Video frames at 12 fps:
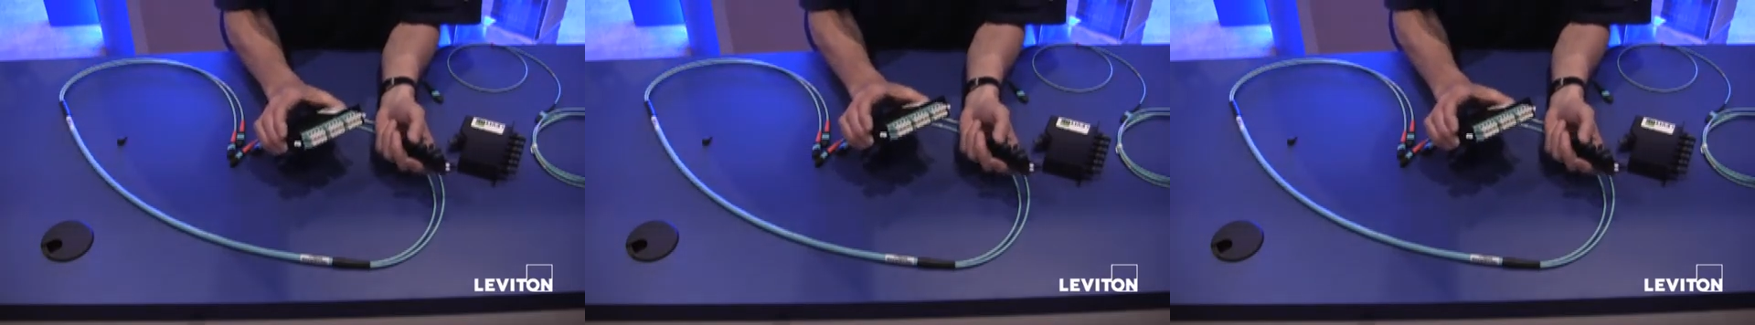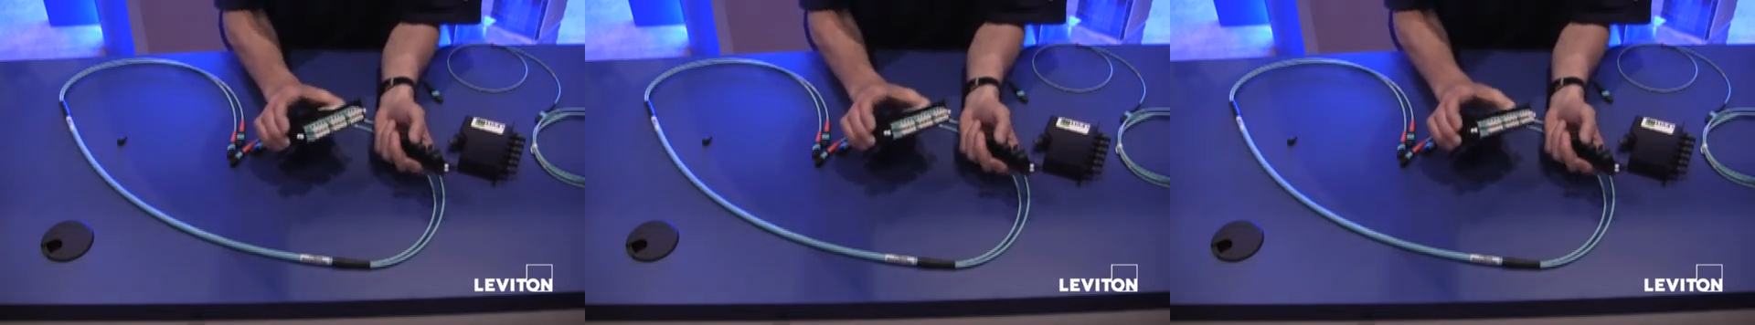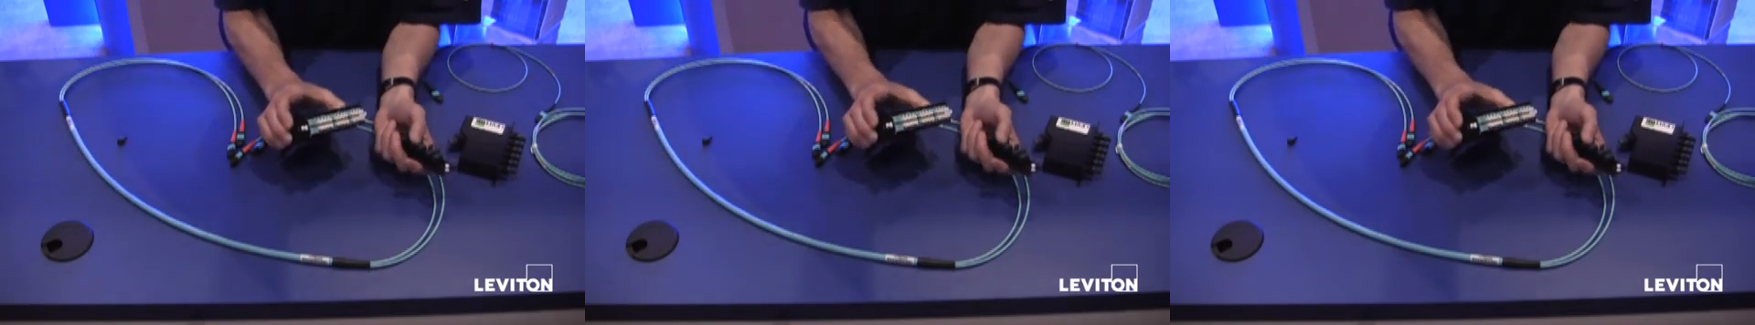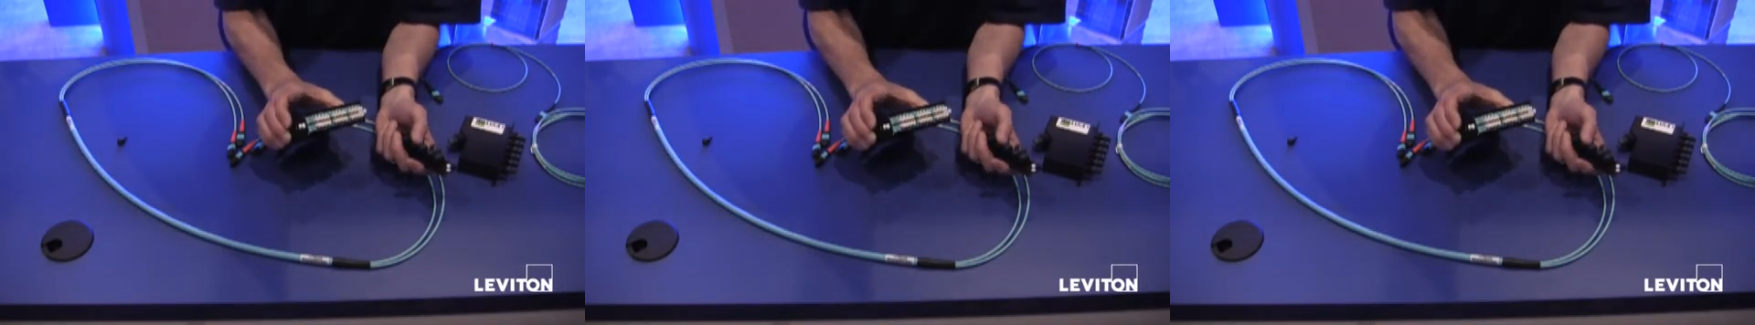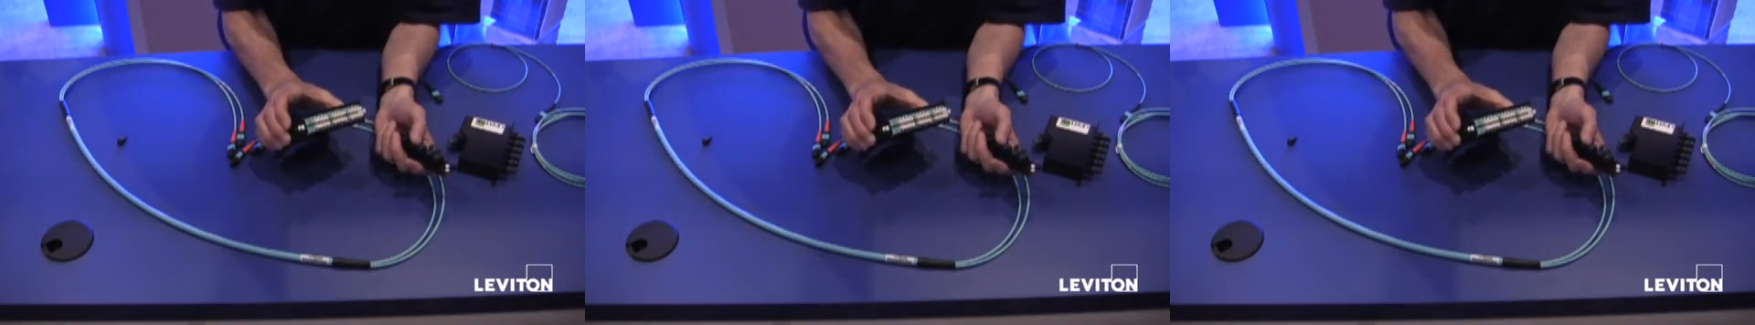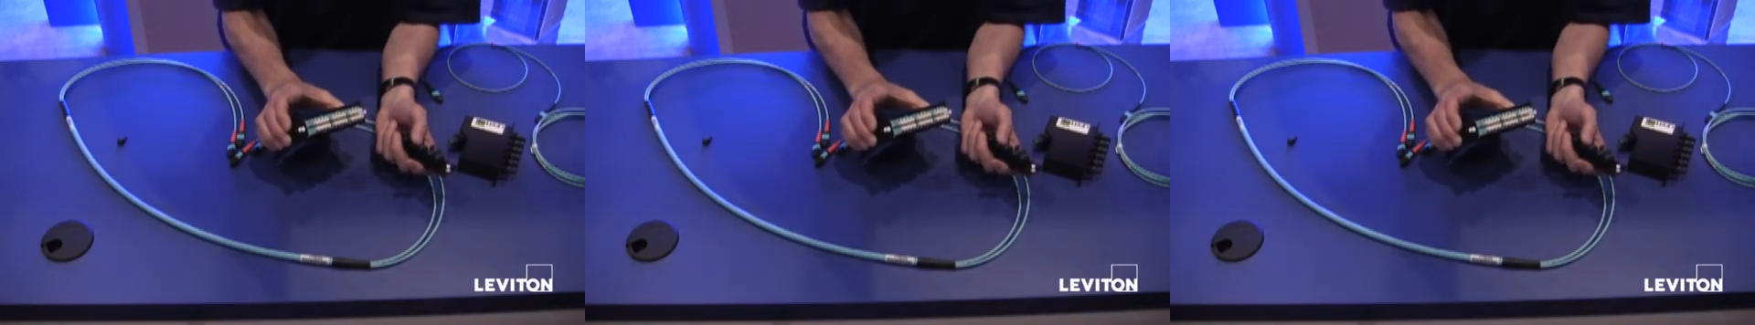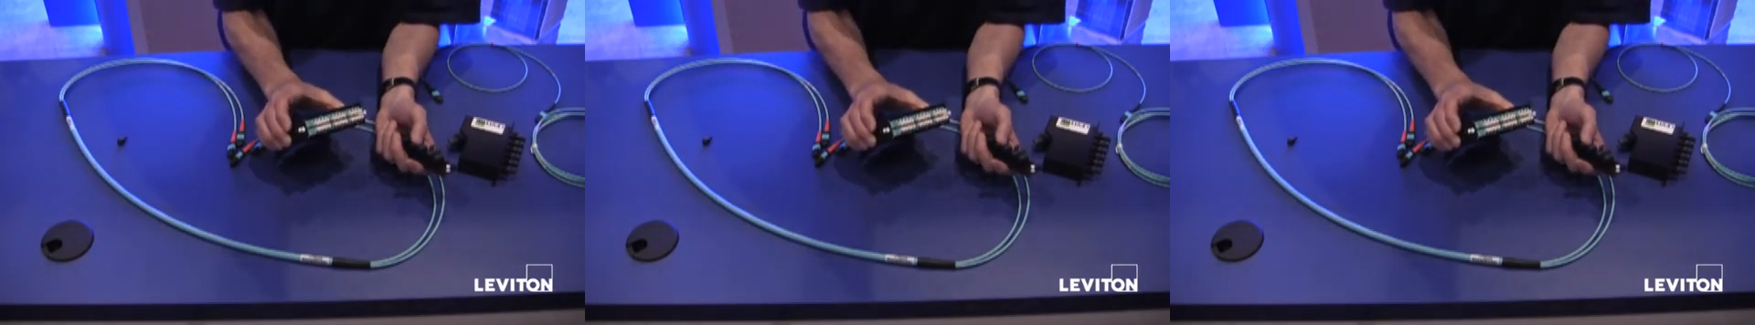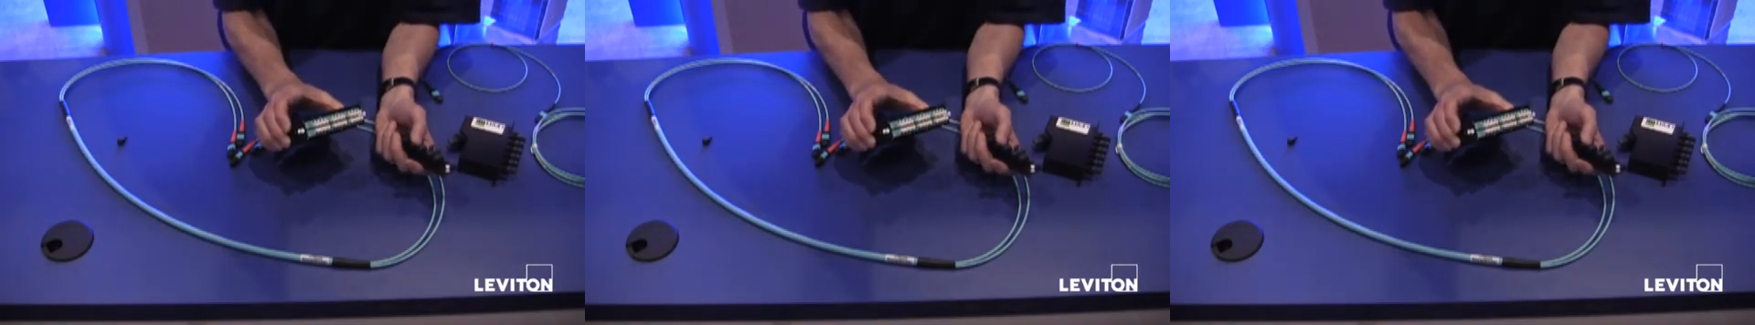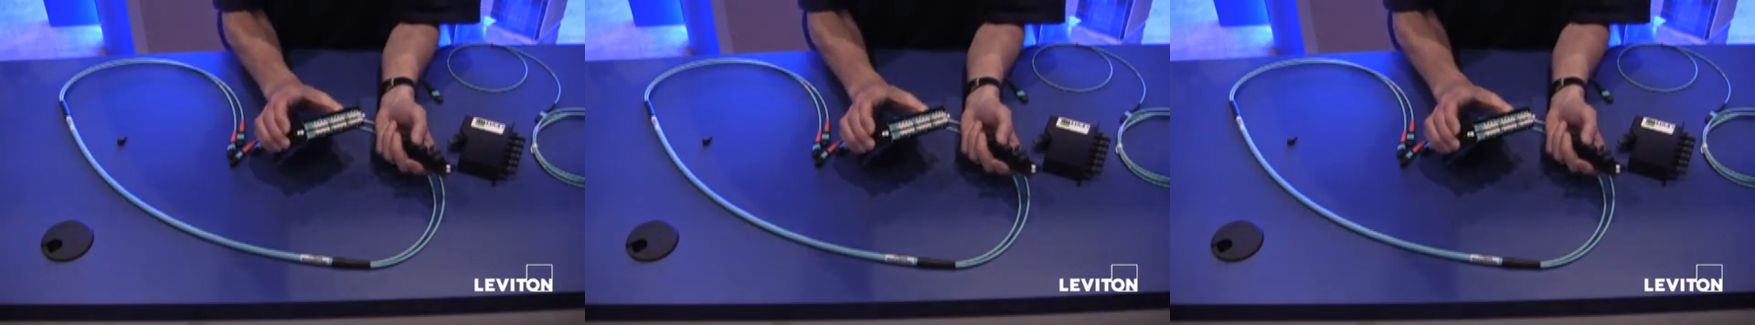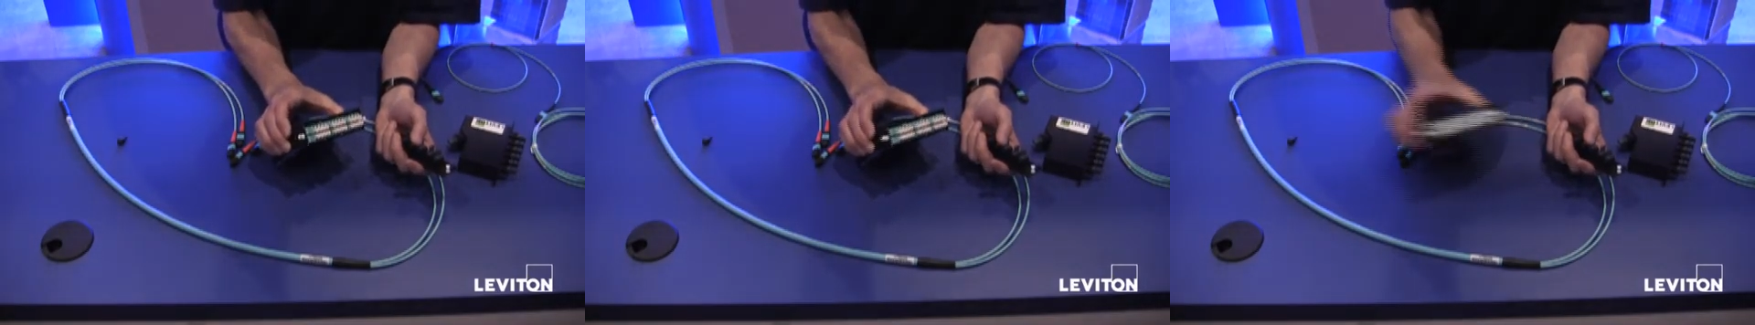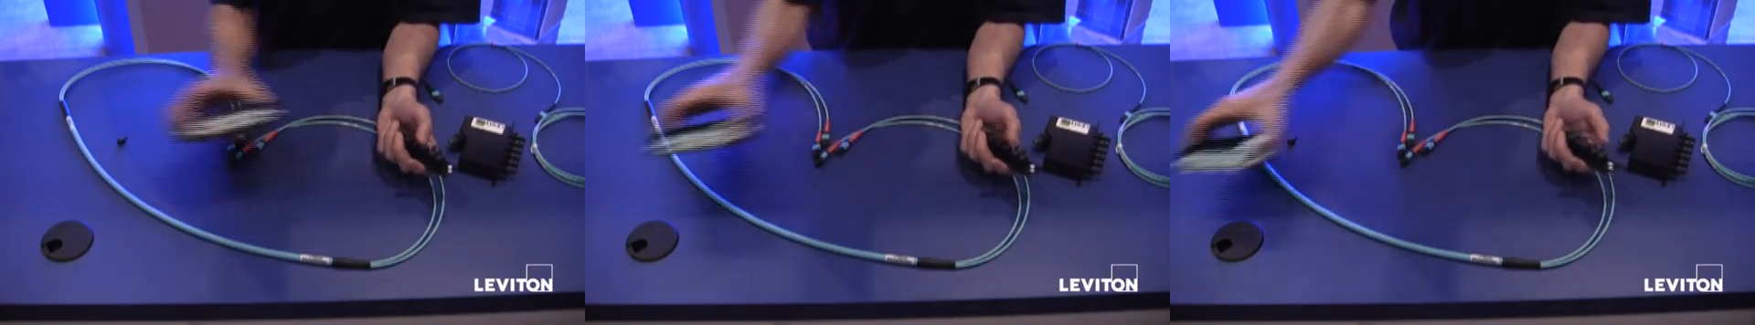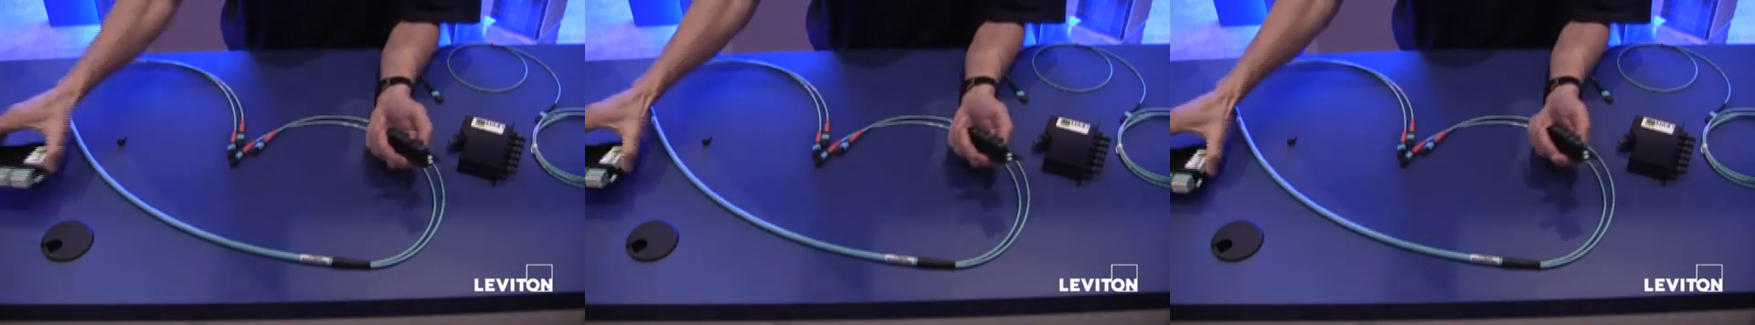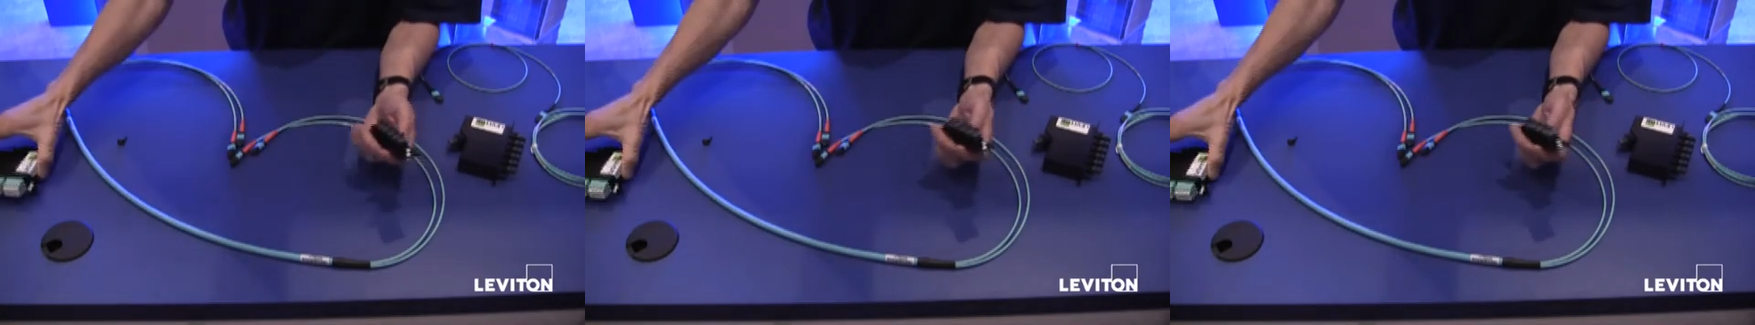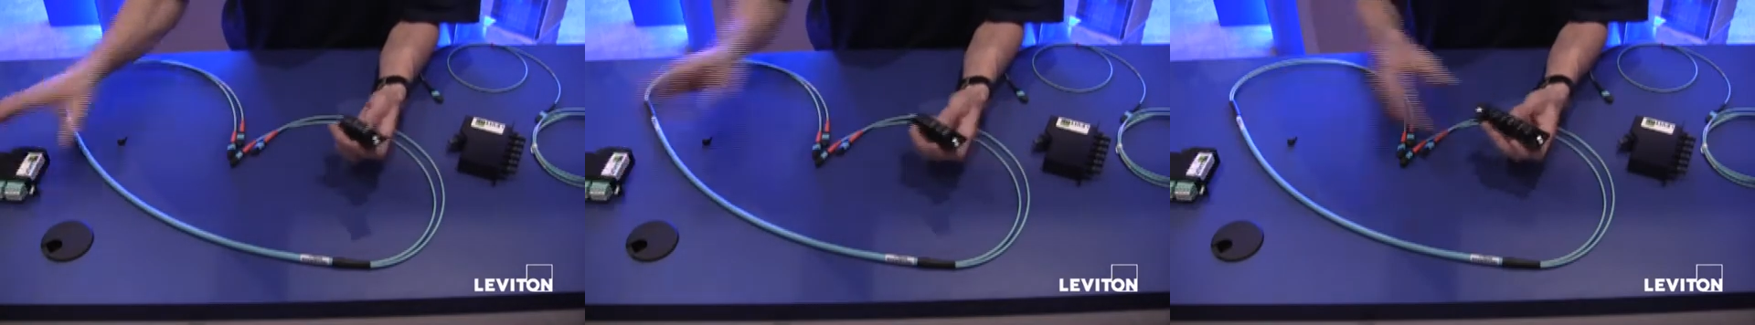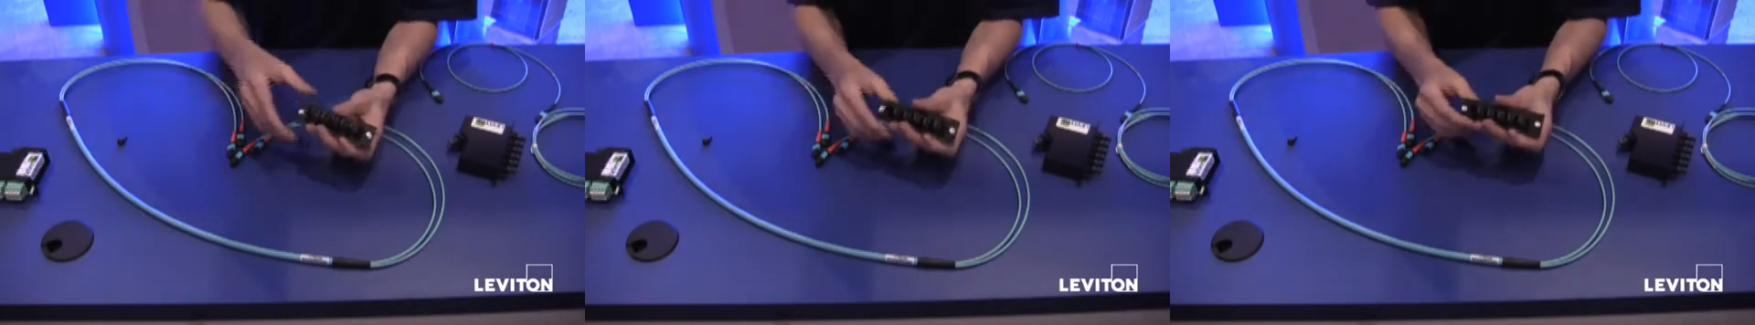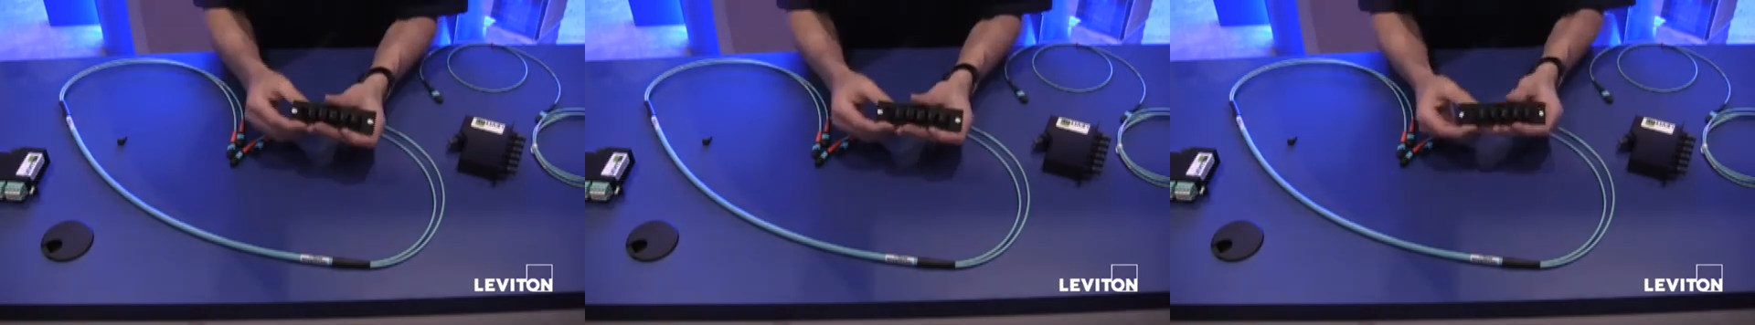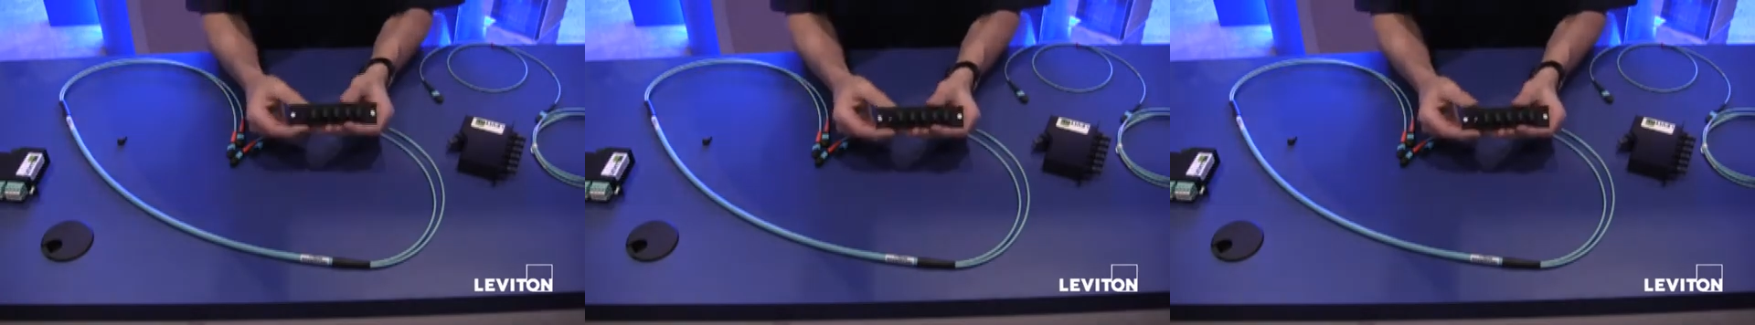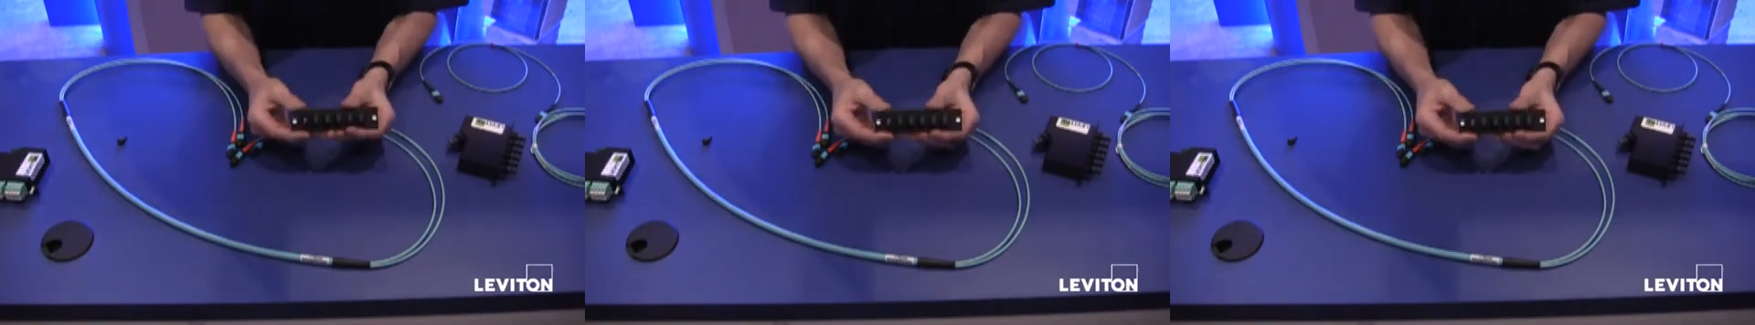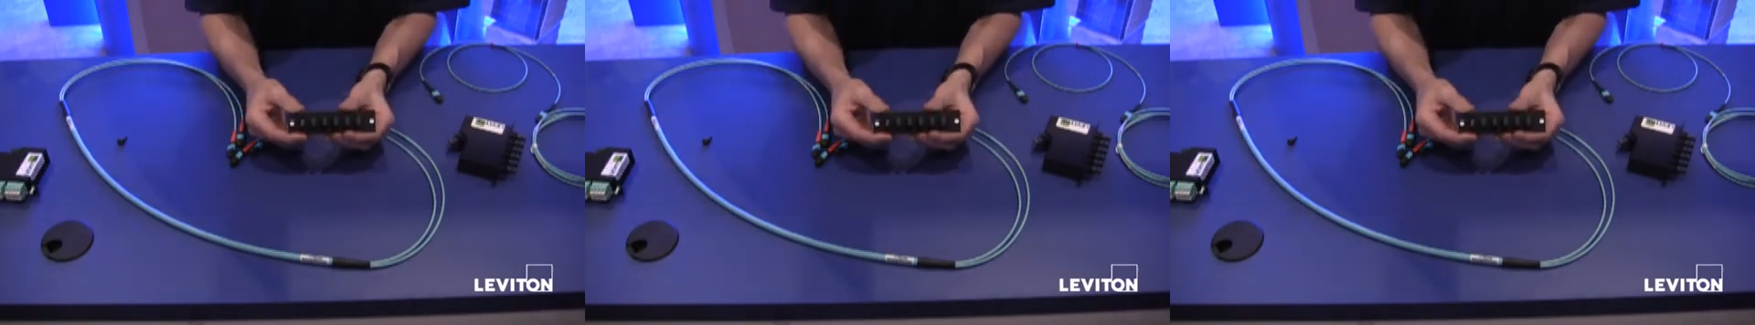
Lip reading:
No face is visible, so there are no lips to read.